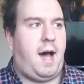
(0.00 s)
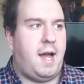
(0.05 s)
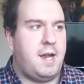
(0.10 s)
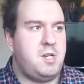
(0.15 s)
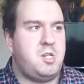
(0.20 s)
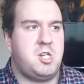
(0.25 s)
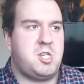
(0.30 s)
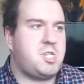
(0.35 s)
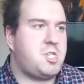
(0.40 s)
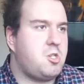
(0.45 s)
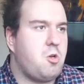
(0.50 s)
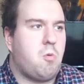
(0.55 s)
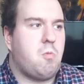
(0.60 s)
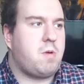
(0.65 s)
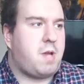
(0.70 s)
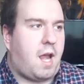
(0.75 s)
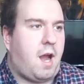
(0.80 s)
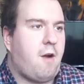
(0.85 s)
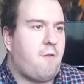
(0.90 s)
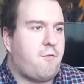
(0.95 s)
I just
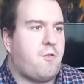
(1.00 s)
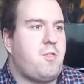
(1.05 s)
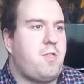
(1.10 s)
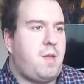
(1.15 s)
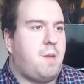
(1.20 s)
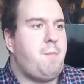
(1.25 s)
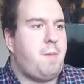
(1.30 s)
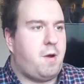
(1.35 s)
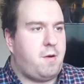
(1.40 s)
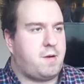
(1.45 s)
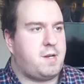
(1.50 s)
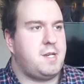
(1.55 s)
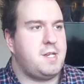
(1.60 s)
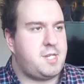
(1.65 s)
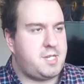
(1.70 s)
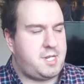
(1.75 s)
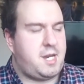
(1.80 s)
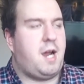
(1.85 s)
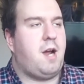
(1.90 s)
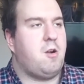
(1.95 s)
don't care for the American
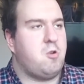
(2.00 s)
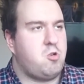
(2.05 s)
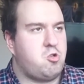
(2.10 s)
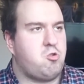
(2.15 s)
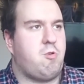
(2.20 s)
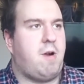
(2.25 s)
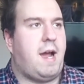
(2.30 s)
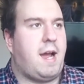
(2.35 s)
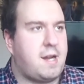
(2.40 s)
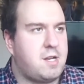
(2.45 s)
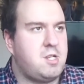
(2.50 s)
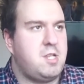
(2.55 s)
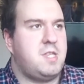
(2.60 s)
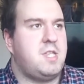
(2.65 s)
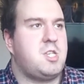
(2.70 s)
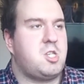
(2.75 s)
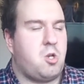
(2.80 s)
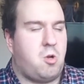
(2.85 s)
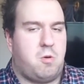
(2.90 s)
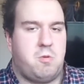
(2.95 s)
soundtrack to
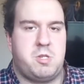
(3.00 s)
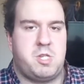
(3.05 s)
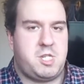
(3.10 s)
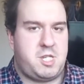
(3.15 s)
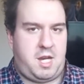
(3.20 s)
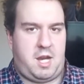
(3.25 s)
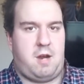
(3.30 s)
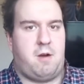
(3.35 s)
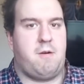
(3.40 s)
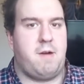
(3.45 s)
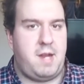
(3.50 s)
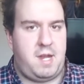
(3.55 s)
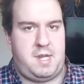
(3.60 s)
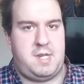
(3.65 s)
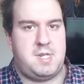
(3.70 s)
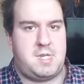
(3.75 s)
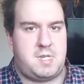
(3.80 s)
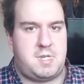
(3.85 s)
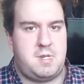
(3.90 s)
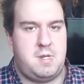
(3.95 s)
this whole
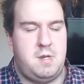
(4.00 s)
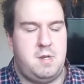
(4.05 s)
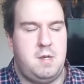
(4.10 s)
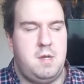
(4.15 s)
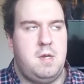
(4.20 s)
series.